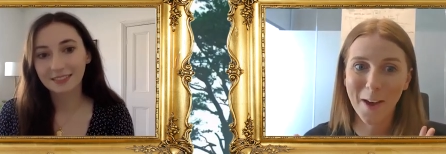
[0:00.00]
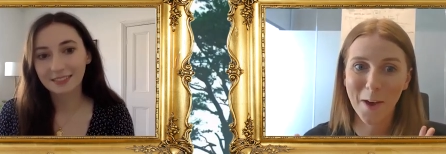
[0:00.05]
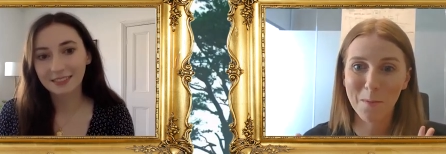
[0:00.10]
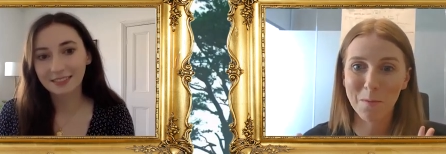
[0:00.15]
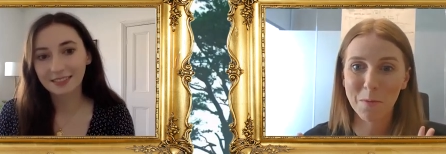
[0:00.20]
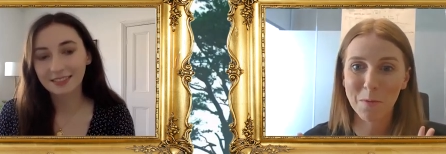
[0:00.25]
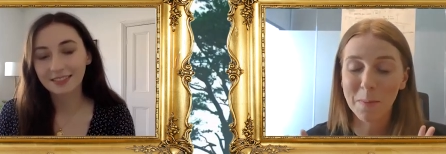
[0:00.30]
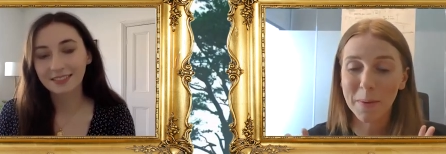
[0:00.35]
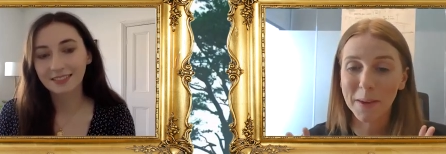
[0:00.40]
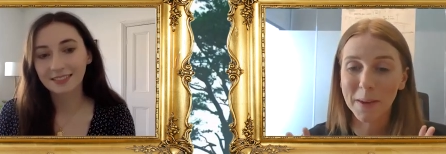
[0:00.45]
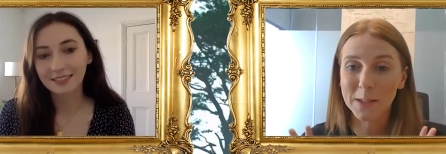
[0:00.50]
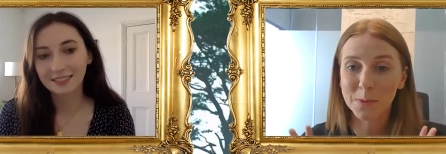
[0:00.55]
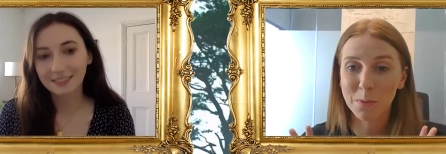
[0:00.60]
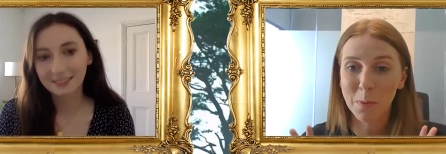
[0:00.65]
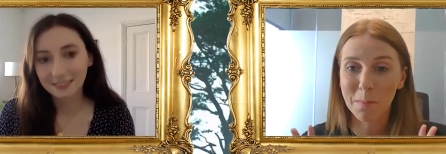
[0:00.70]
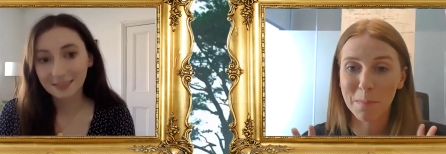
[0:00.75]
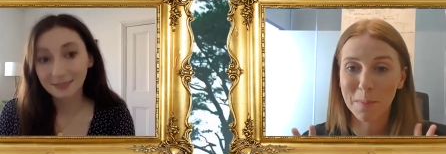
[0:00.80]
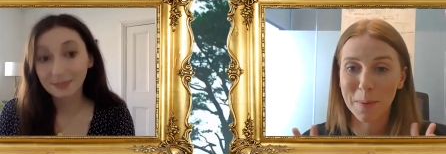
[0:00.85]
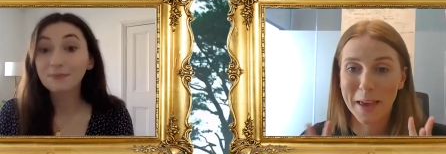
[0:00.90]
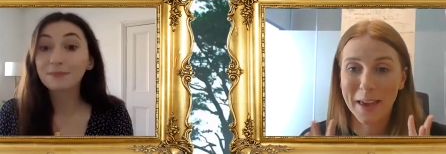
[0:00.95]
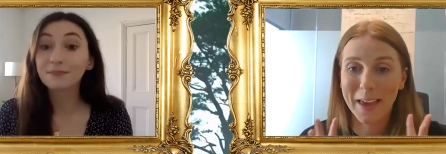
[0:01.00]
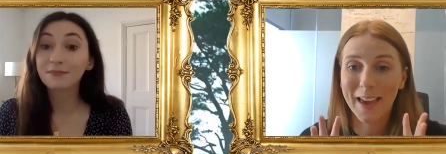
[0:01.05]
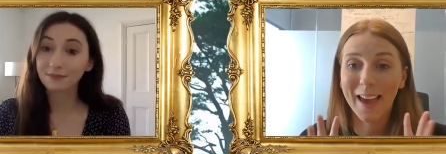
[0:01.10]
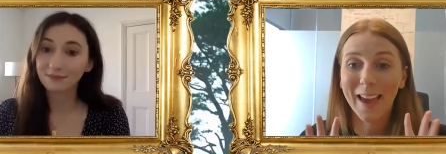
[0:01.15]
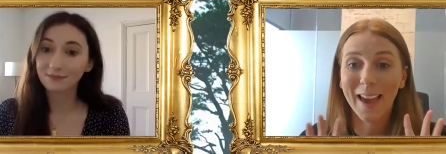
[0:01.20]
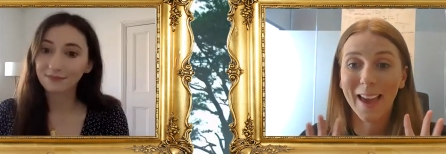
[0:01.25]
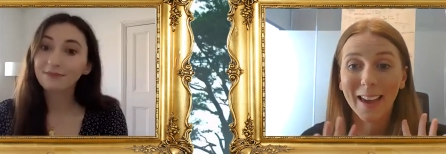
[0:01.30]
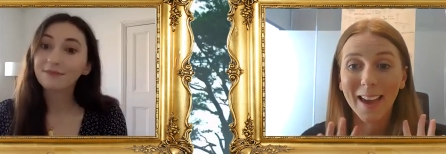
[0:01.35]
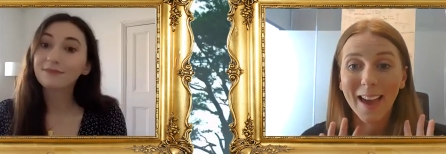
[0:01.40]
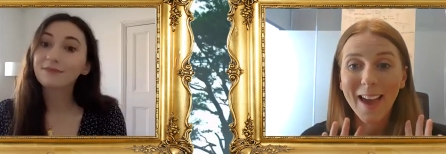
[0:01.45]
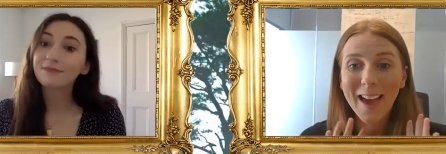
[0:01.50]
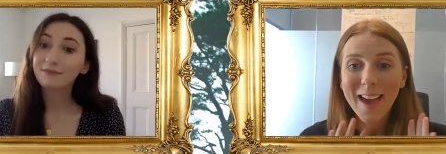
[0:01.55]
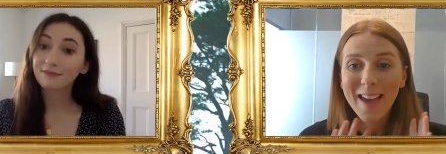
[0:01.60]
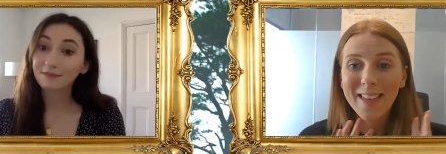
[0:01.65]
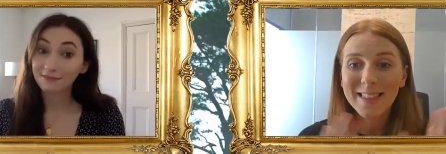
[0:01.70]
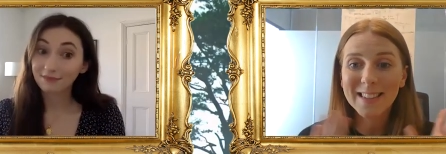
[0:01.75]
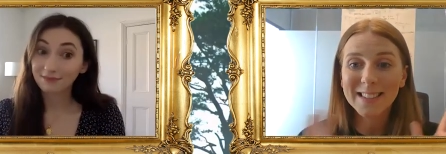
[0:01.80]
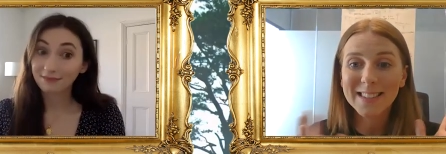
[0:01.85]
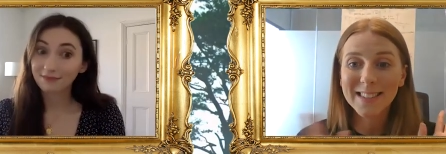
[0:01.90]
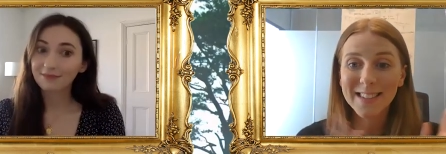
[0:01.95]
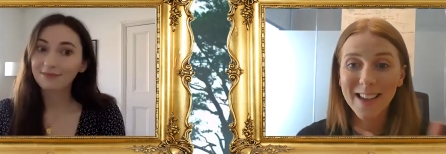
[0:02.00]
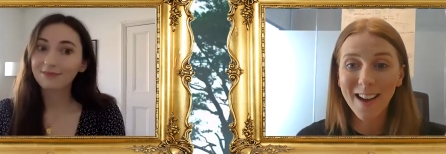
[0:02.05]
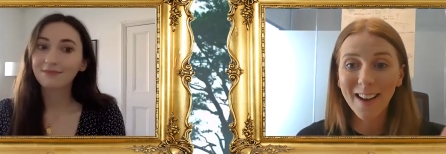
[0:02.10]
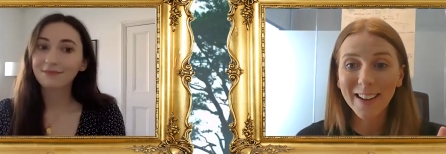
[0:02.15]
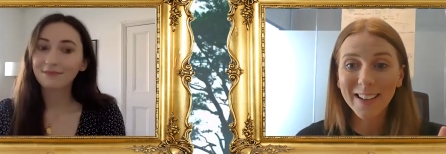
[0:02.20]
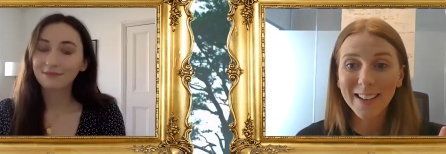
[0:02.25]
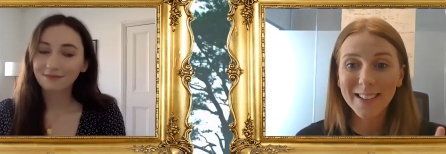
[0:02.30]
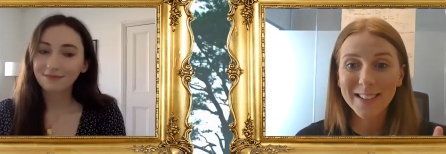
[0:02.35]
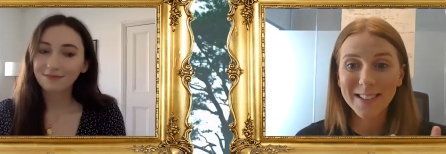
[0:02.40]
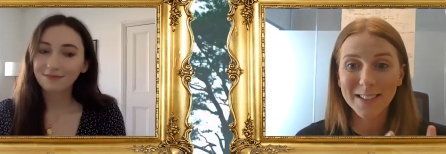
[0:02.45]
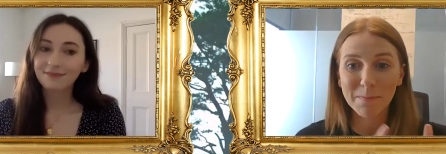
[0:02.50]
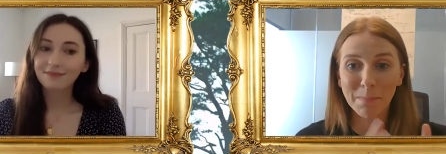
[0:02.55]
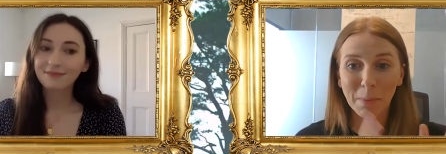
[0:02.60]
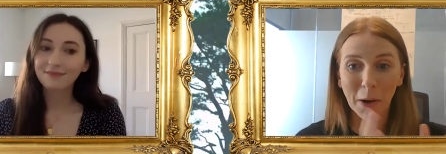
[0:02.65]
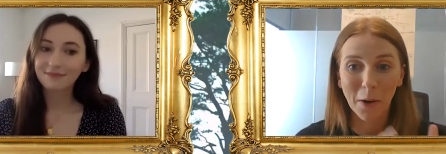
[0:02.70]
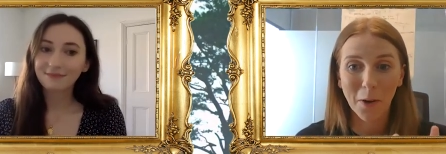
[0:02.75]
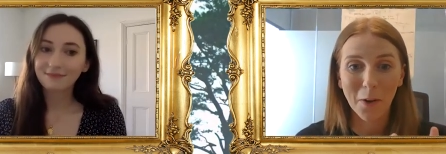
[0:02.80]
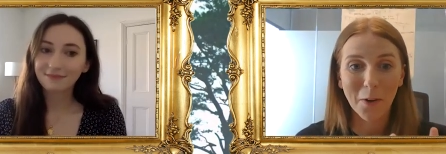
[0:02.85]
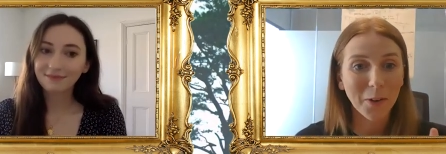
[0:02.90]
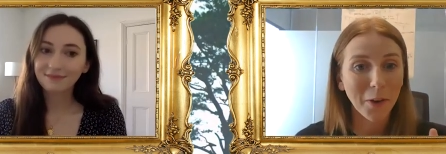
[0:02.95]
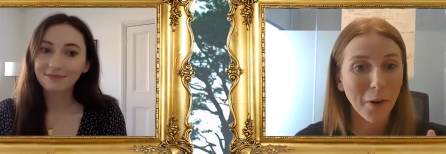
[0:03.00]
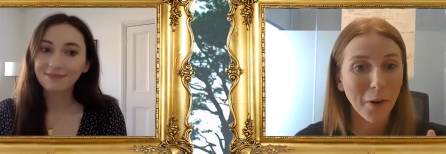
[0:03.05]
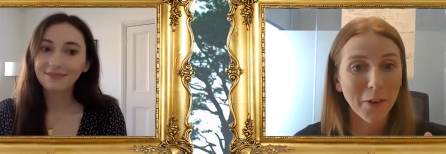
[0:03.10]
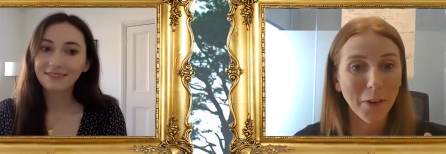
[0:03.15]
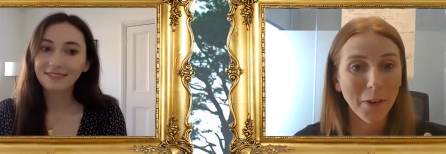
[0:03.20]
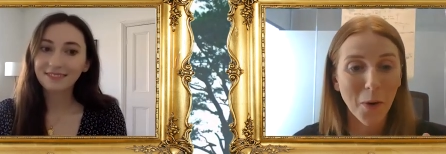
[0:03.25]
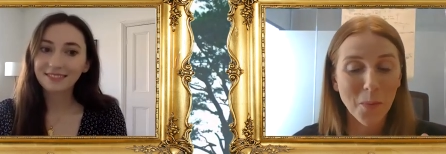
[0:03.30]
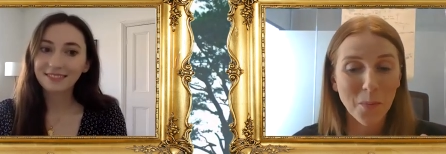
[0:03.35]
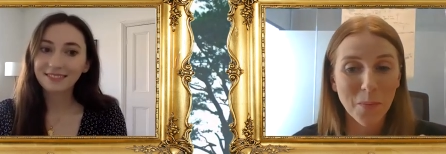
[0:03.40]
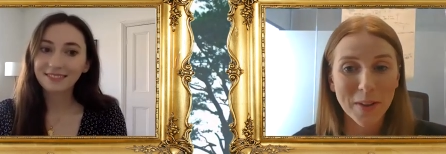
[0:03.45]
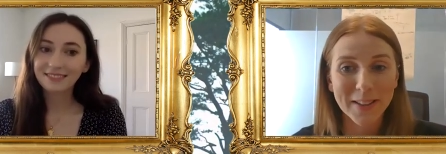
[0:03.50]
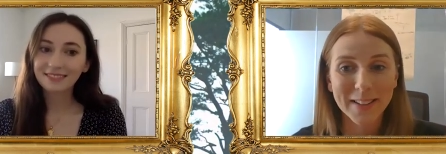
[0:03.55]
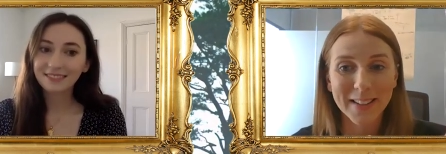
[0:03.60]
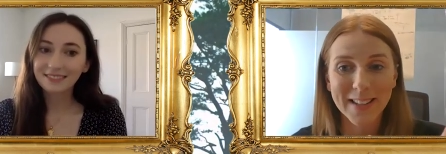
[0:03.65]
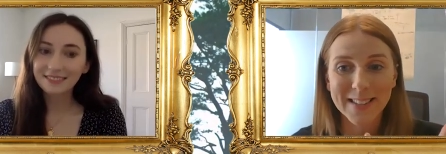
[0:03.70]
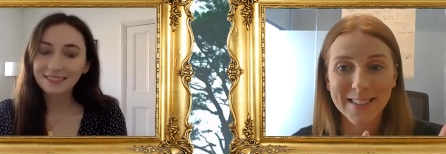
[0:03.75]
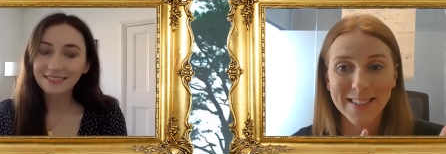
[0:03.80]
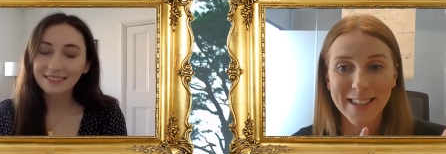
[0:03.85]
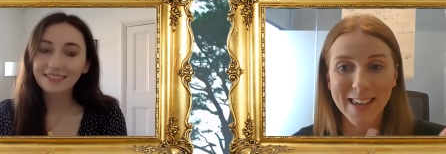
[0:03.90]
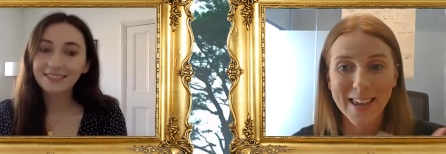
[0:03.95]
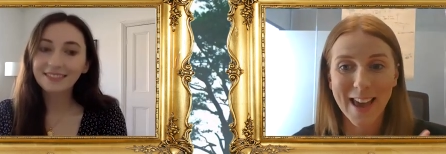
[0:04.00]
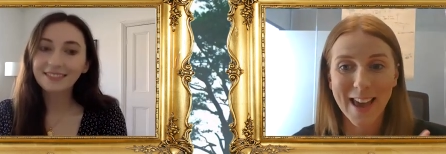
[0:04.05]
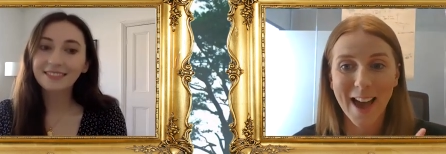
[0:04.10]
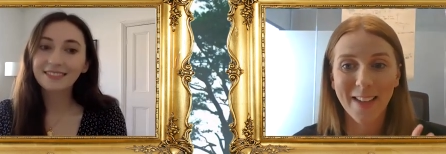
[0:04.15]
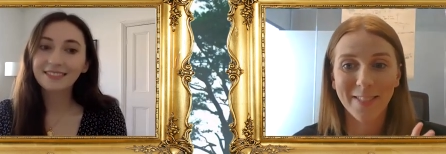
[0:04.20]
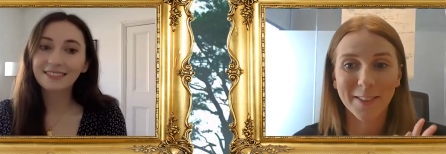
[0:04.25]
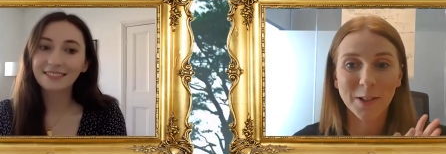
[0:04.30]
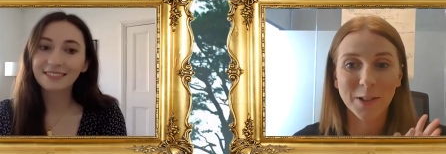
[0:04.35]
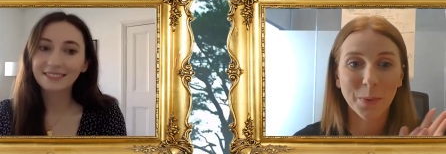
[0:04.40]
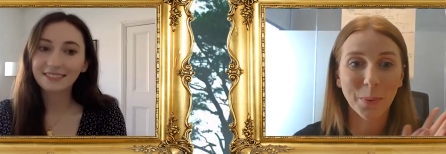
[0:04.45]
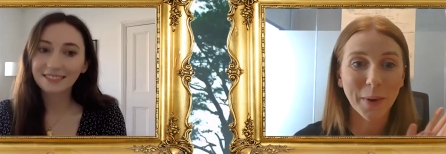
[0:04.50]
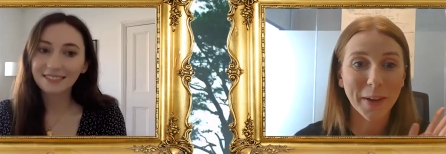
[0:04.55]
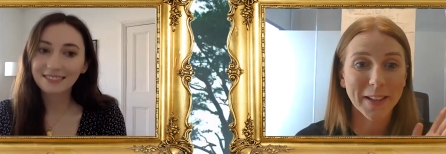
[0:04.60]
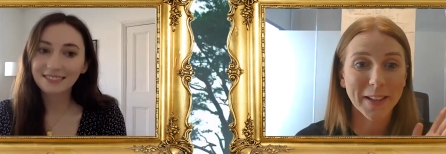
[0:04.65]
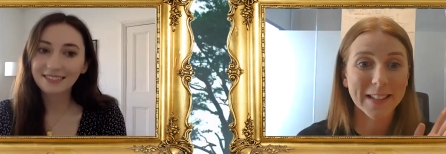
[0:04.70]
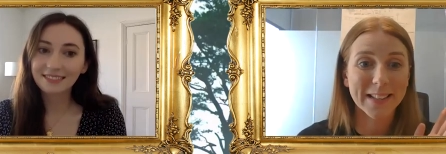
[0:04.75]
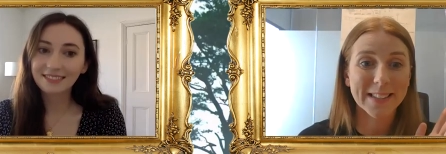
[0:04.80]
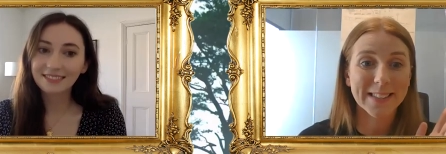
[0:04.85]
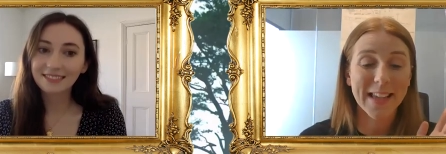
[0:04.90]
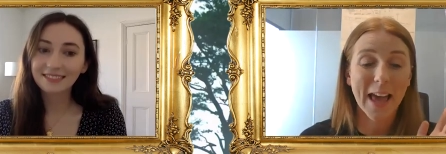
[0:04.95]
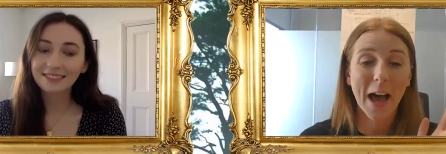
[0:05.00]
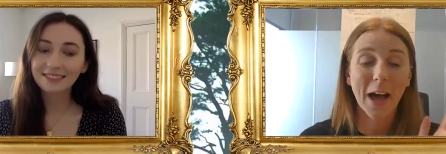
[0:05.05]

Speaker 1: Um, the biggest one being the side plot going on with Lizzie and the twins,